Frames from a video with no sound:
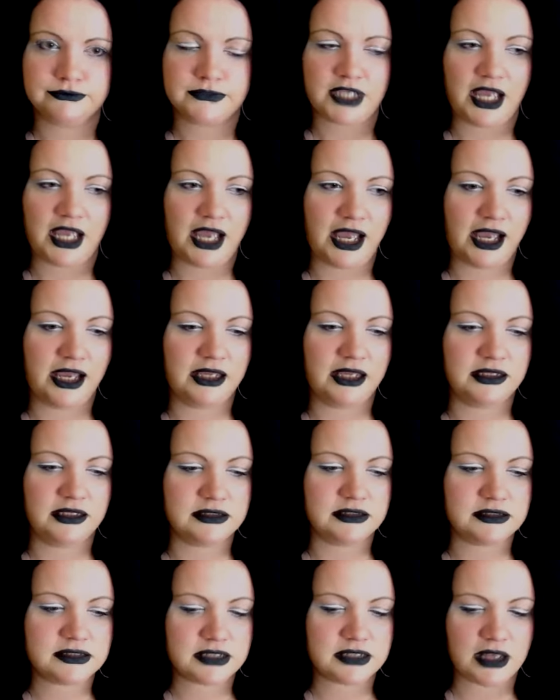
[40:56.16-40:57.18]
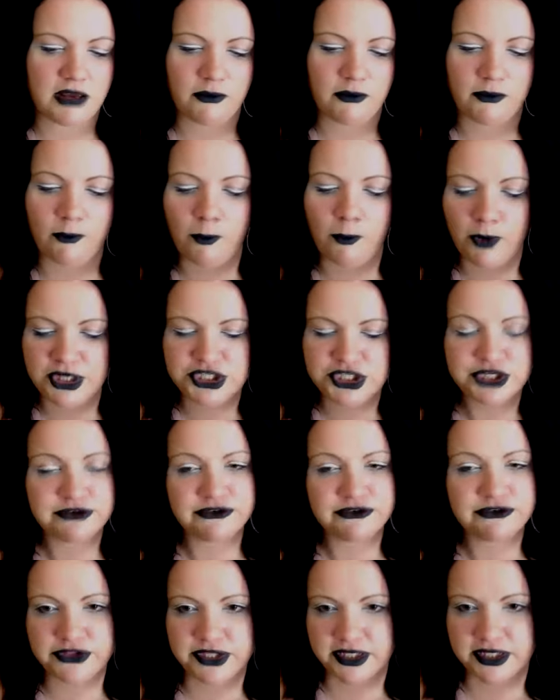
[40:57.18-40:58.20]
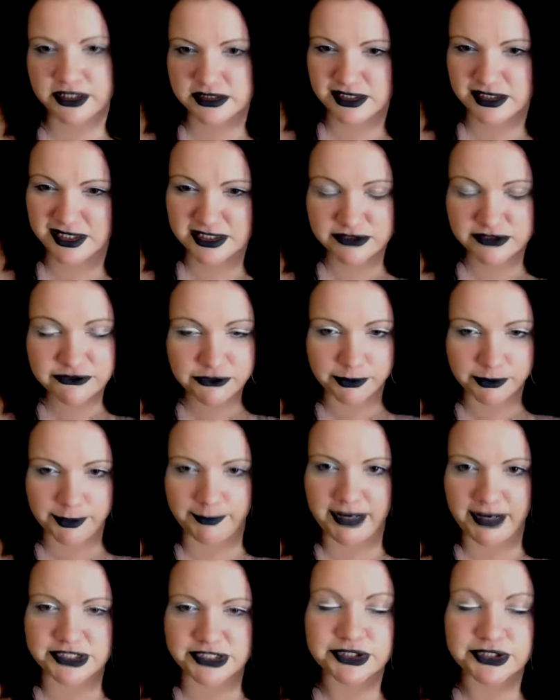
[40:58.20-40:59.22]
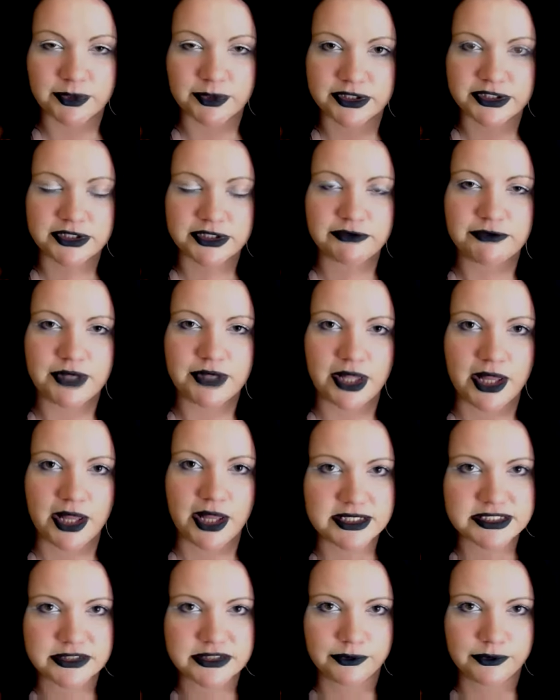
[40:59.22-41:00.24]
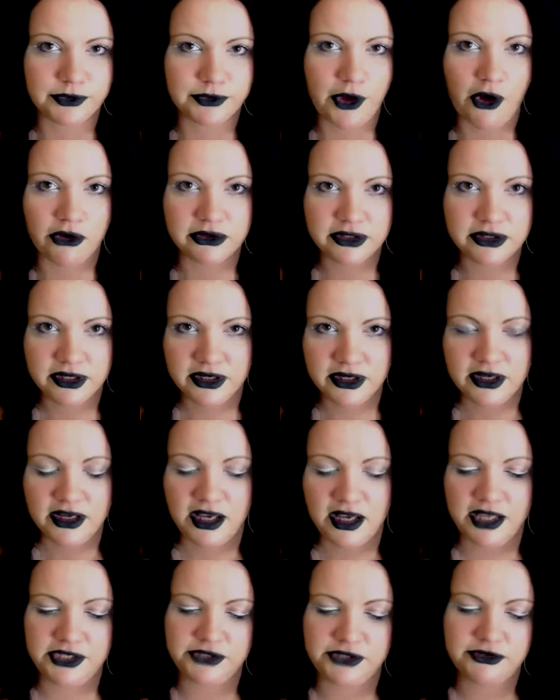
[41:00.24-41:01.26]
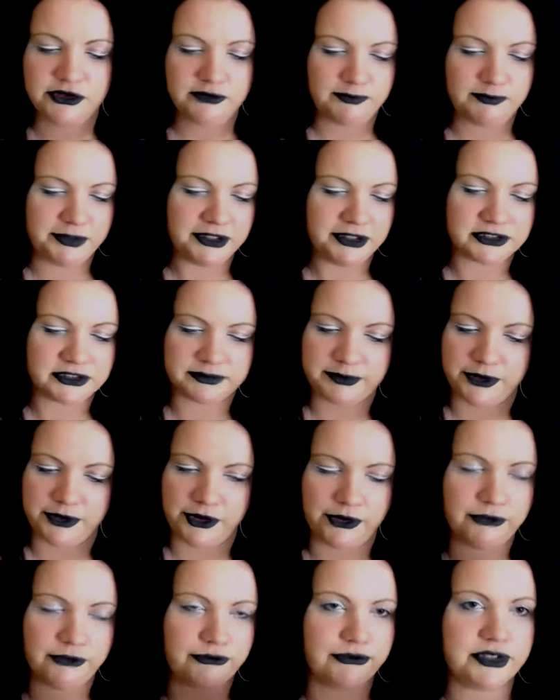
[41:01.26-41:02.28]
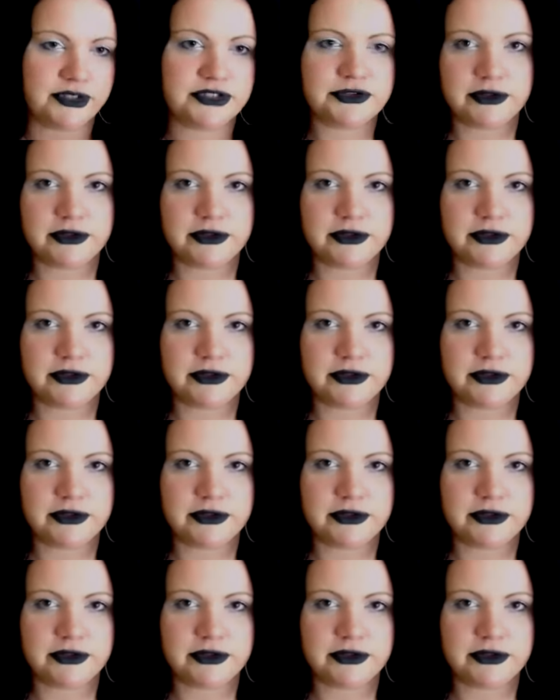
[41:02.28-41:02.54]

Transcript: And wishing for things, and that's a form of magic whether they realize it or not. And you could build up a whole ritual